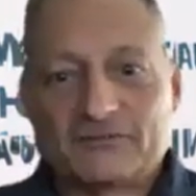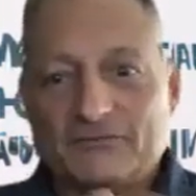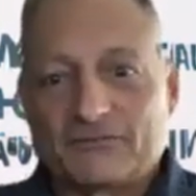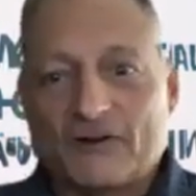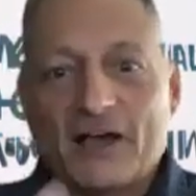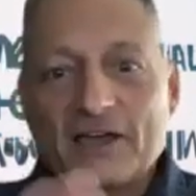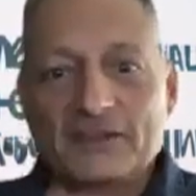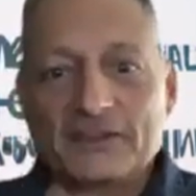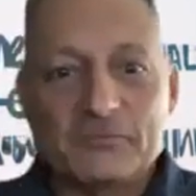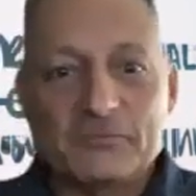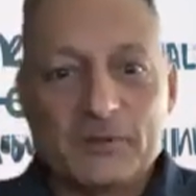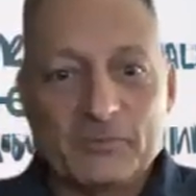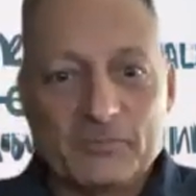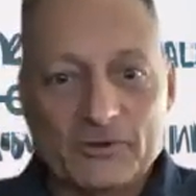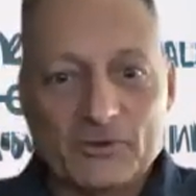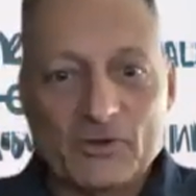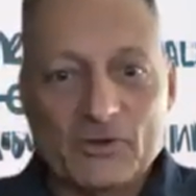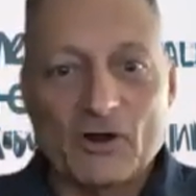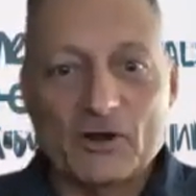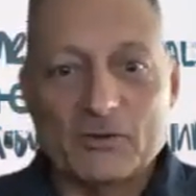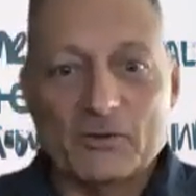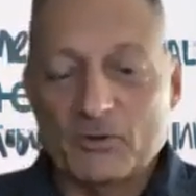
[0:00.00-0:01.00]
find the people
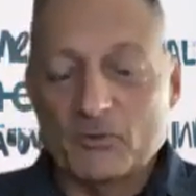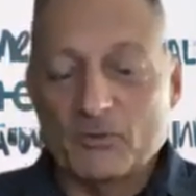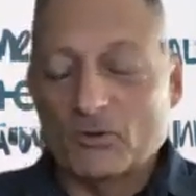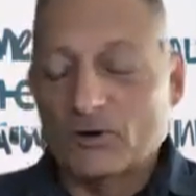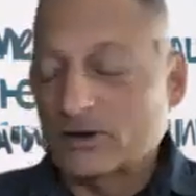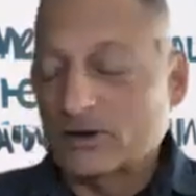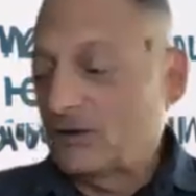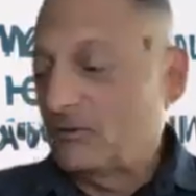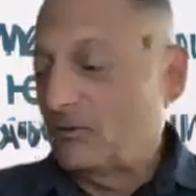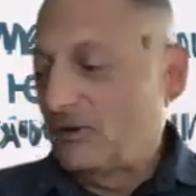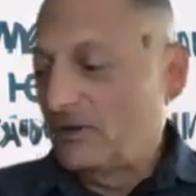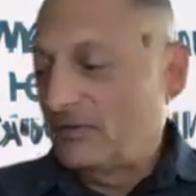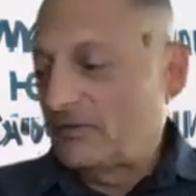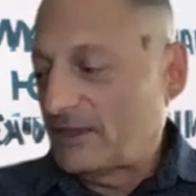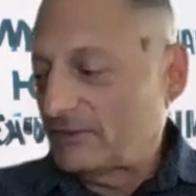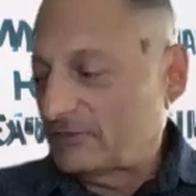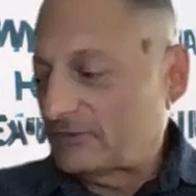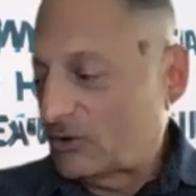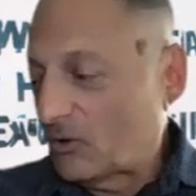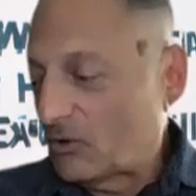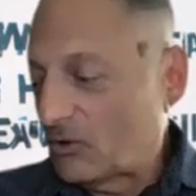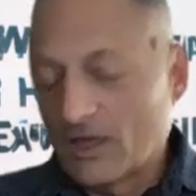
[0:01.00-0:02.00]
you ought to be working with?
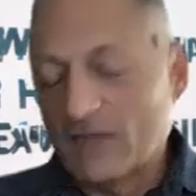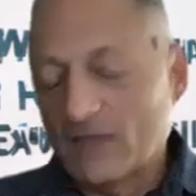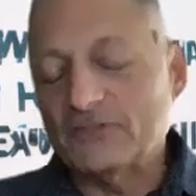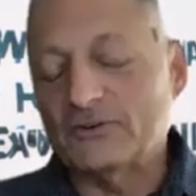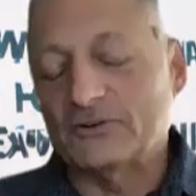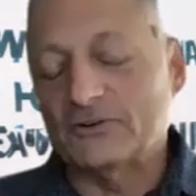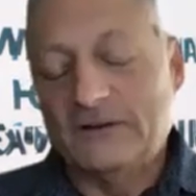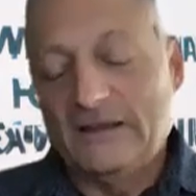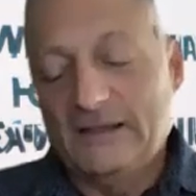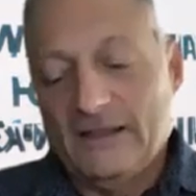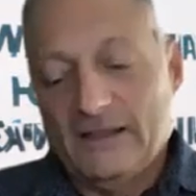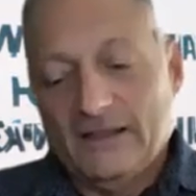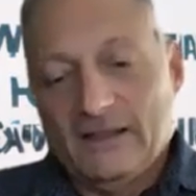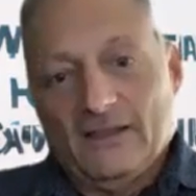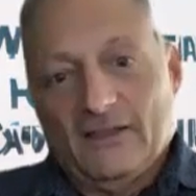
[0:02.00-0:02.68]
That's a whole other